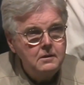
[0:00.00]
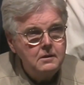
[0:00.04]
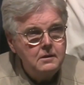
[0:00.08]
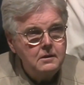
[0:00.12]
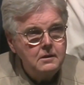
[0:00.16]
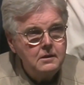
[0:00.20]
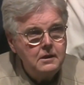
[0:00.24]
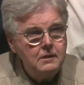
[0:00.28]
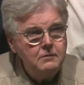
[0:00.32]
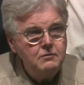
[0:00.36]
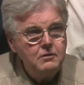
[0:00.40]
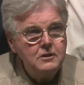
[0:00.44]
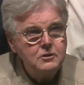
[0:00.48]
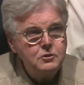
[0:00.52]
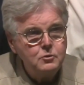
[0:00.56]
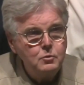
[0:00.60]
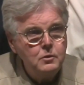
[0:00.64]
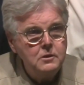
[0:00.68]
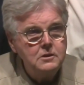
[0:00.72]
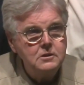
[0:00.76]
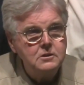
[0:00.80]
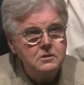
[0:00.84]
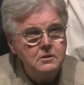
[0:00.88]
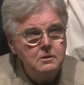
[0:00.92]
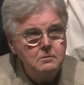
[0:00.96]
Give us
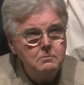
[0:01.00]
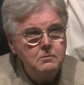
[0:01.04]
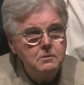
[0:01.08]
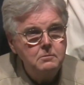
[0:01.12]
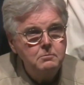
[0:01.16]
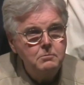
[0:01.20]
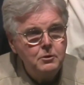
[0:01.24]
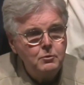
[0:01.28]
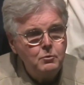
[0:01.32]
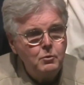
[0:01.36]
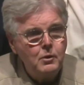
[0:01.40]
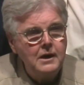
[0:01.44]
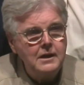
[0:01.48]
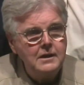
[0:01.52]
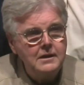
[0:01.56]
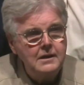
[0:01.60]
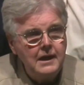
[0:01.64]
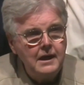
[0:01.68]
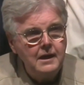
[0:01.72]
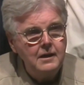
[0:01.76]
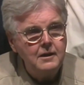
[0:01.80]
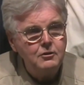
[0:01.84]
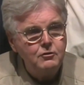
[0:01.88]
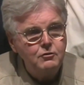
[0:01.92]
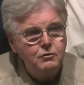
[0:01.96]
wisdom. But right now,
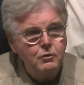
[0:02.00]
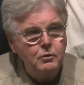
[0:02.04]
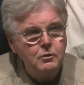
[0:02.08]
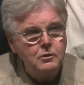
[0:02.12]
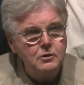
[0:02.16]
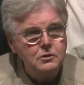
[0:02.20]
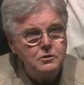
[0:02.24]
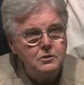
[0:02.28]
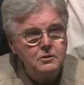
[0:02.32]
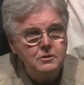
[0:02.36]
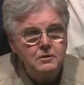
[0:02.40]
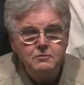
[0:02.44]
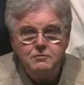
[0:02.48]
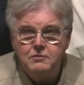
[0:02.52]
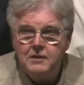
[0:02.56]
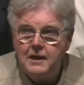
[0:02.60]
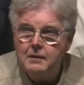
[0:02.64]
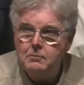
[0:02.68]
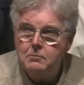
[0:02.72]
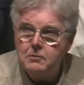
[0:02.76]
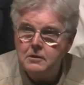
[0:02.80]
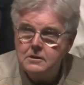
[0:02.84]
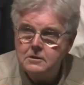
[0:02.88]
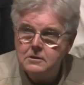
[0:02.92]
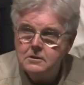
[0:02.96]
let's focus on the
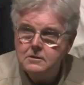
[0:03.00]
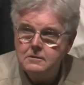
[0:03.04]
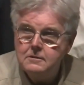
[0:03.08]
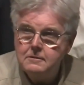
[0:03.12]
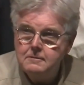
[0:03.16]
families.